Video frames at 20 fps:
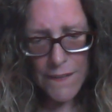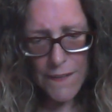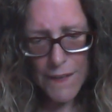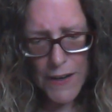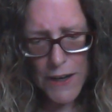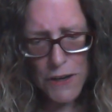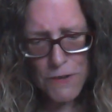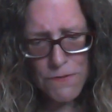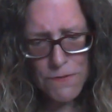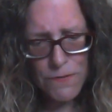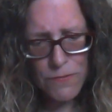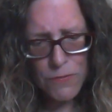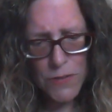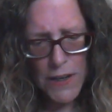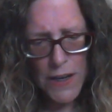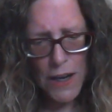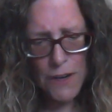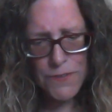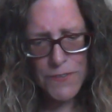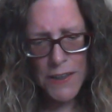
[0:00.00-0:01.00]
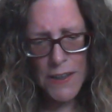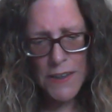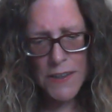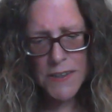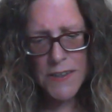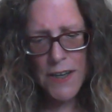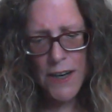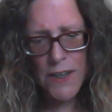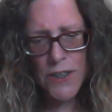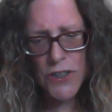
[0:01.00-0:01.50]
If we have the
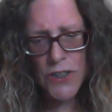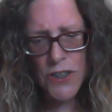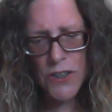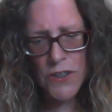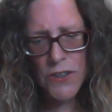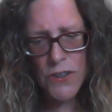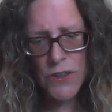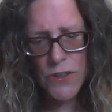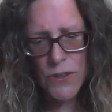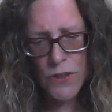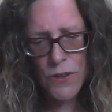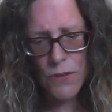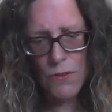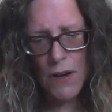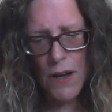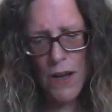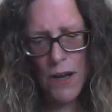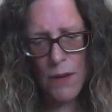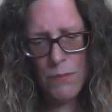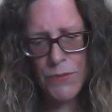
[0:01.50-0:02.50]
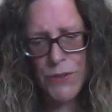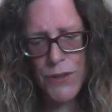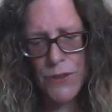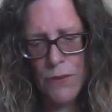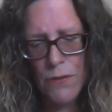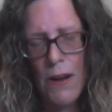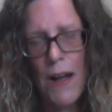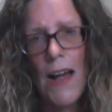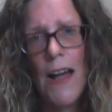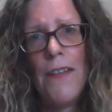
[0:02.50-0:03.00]
intention to do harm
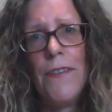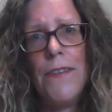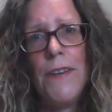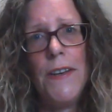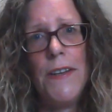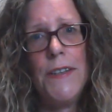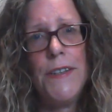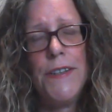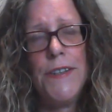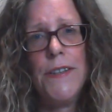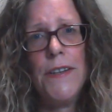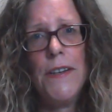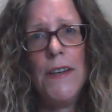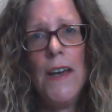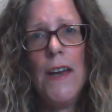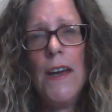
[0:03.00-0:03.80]
to others,